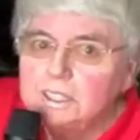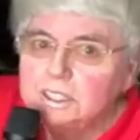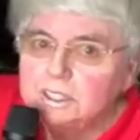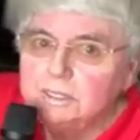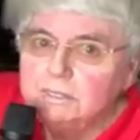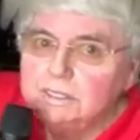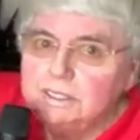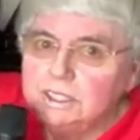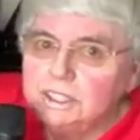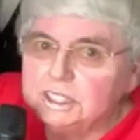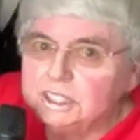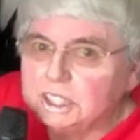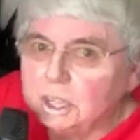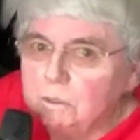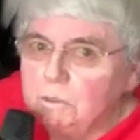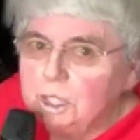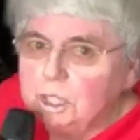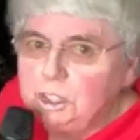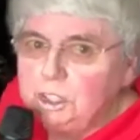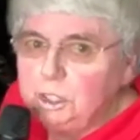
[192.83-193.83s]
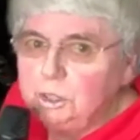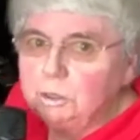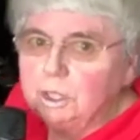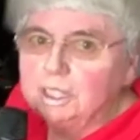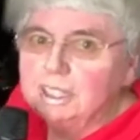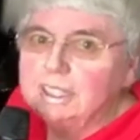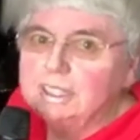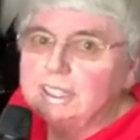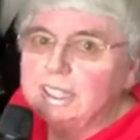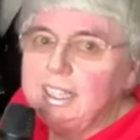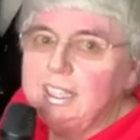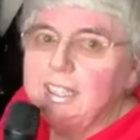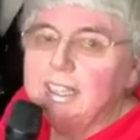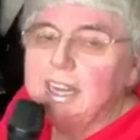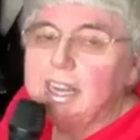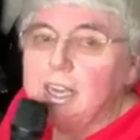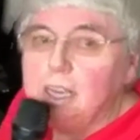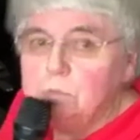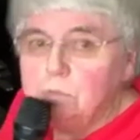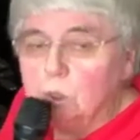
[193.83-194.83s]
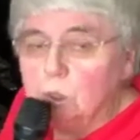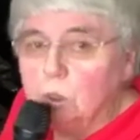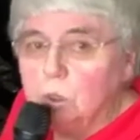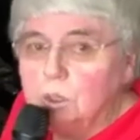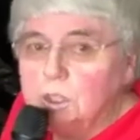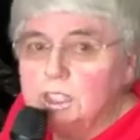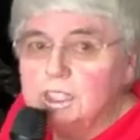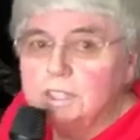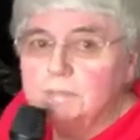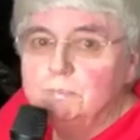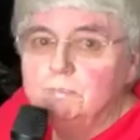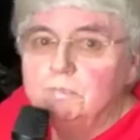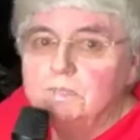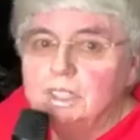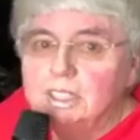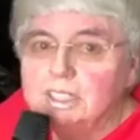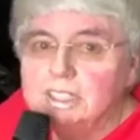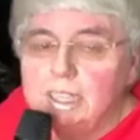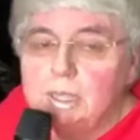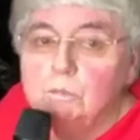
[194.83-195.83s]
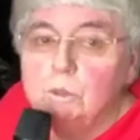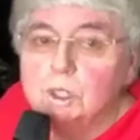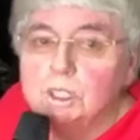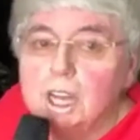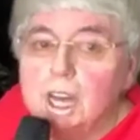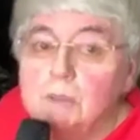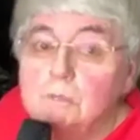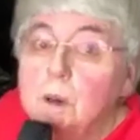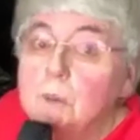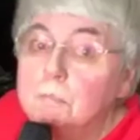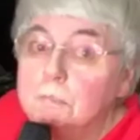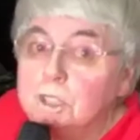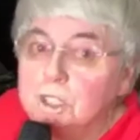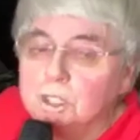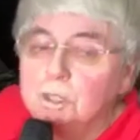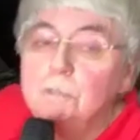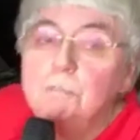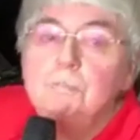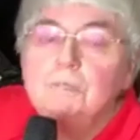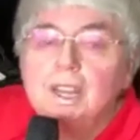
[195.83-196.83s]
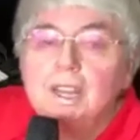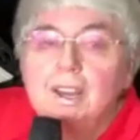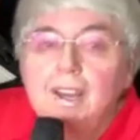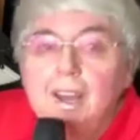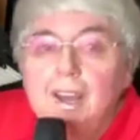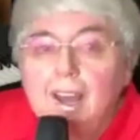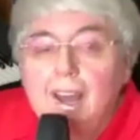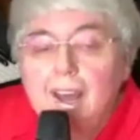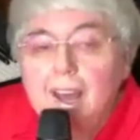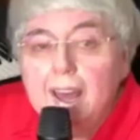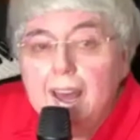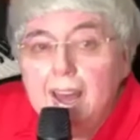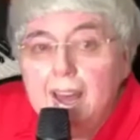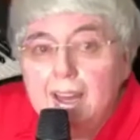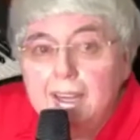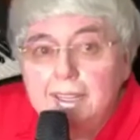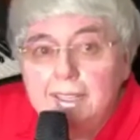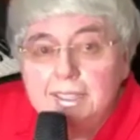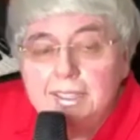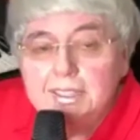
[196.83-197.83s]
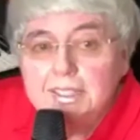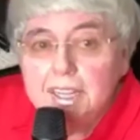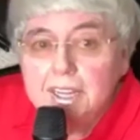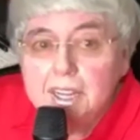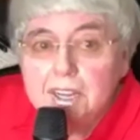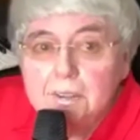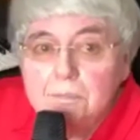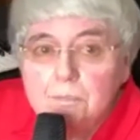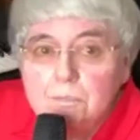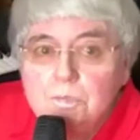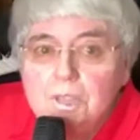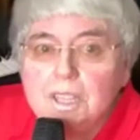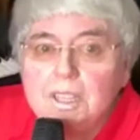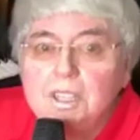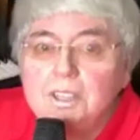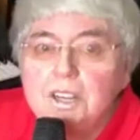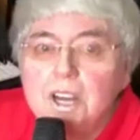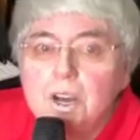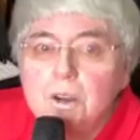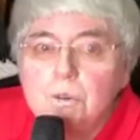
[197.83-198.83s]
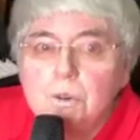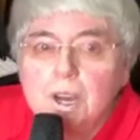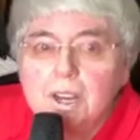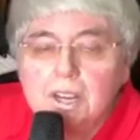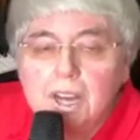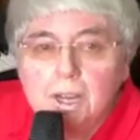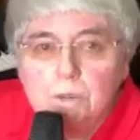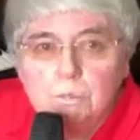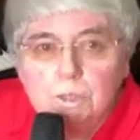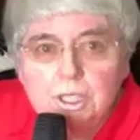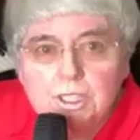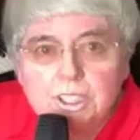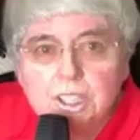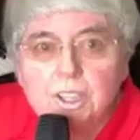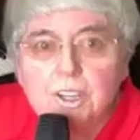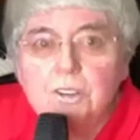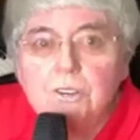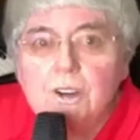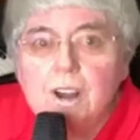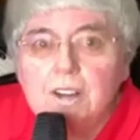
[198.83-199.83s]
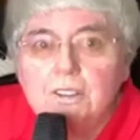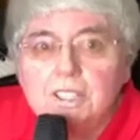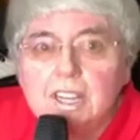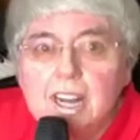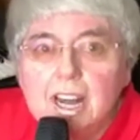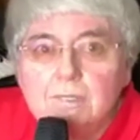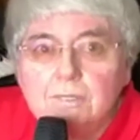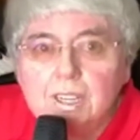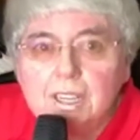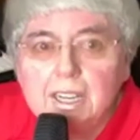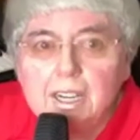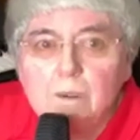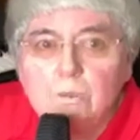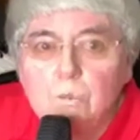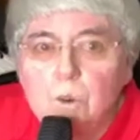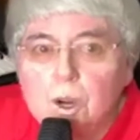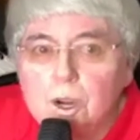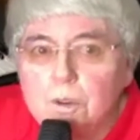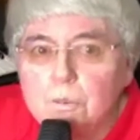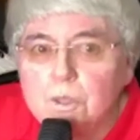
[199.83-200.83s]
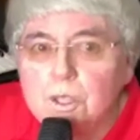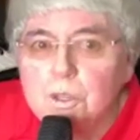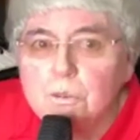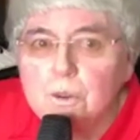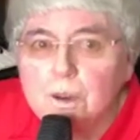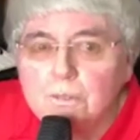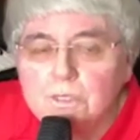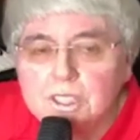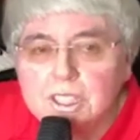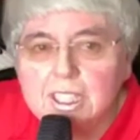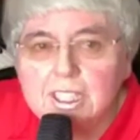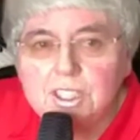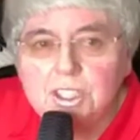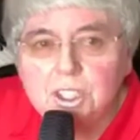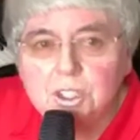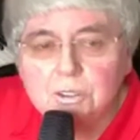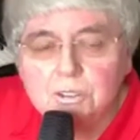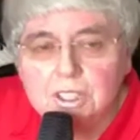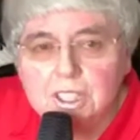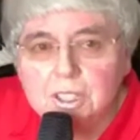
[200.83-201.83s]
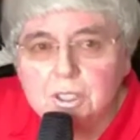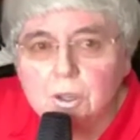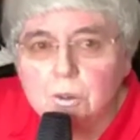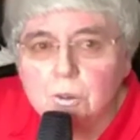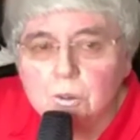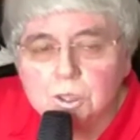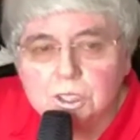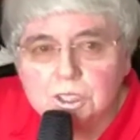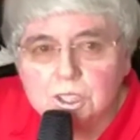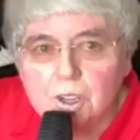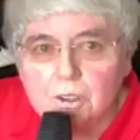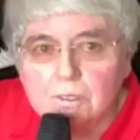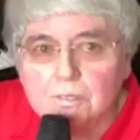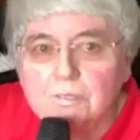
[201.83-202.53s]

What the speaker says: so that you can see the keyboards and see what I'm up to. And, you know, and I will turn around and have a little word with you, obviously, during the course of